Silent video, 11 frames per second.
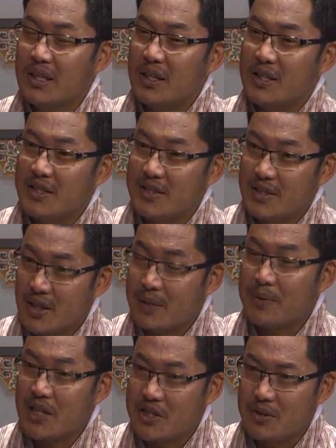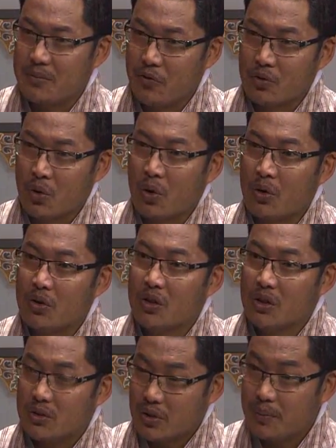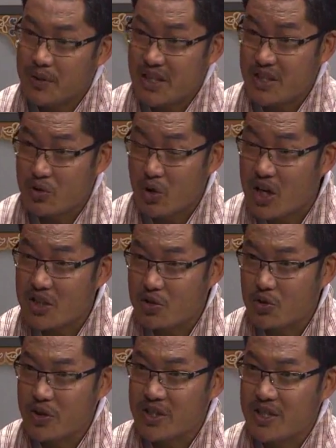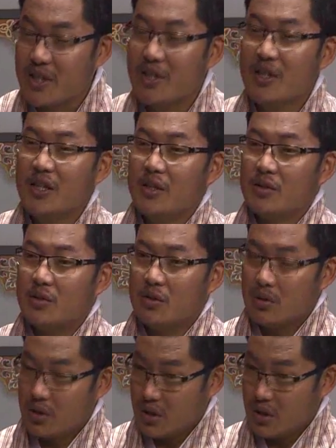That is the representative role. So representing your constituency. So